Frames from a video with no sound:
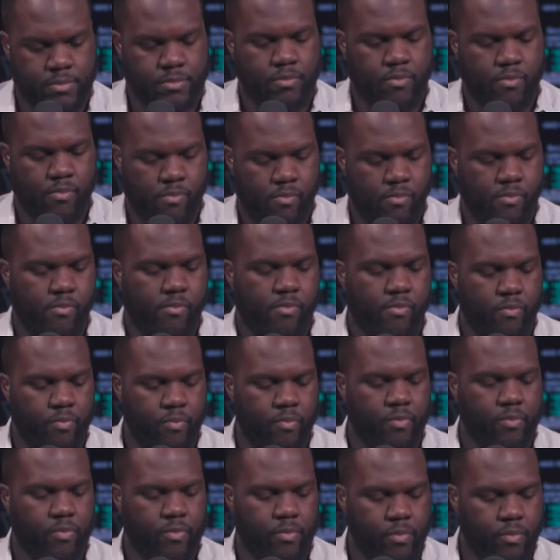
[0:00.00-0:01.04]

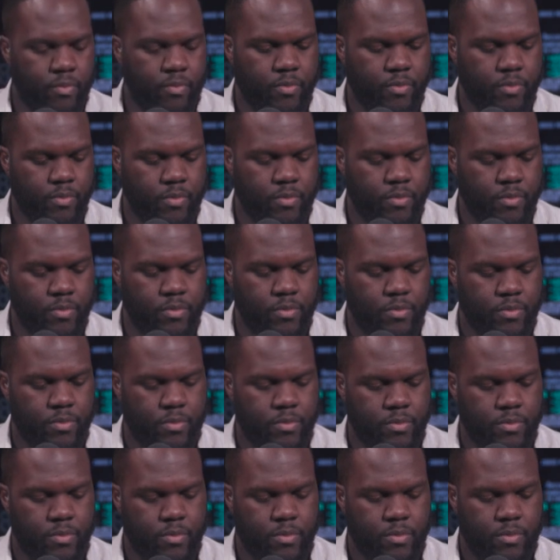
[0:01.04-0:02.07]

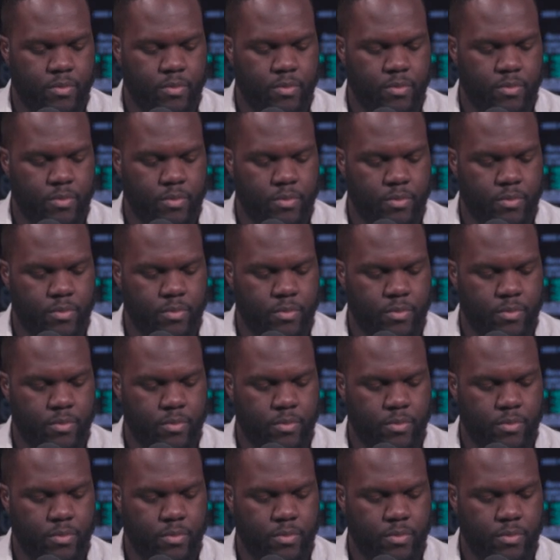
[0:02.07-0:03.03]
The person shown says nothing.